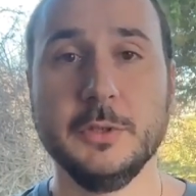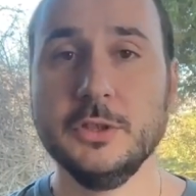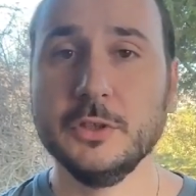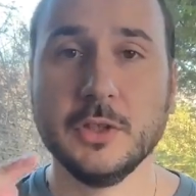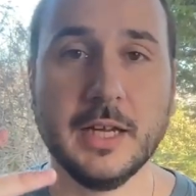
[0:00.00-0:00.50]

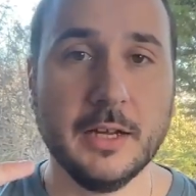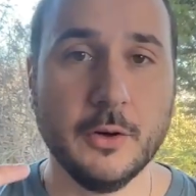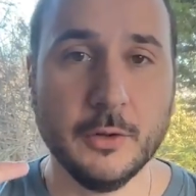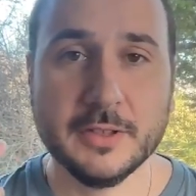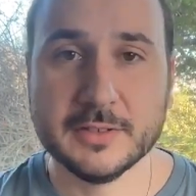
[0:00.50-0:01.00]
But
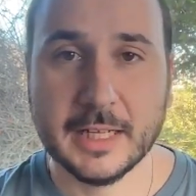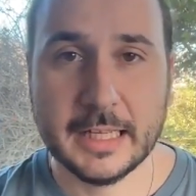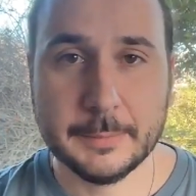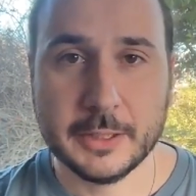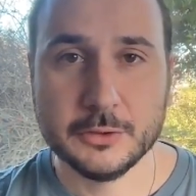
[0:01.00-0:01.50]
all the
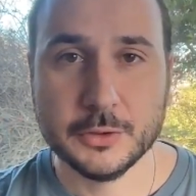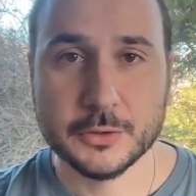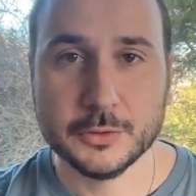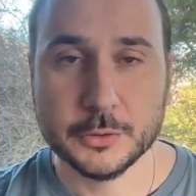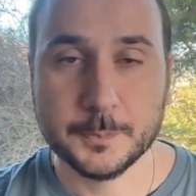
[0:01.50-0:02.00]
time I
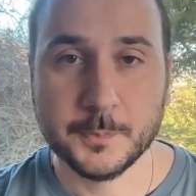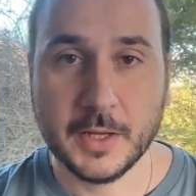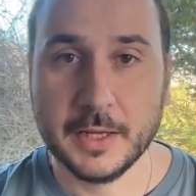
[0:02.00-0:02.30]
talk to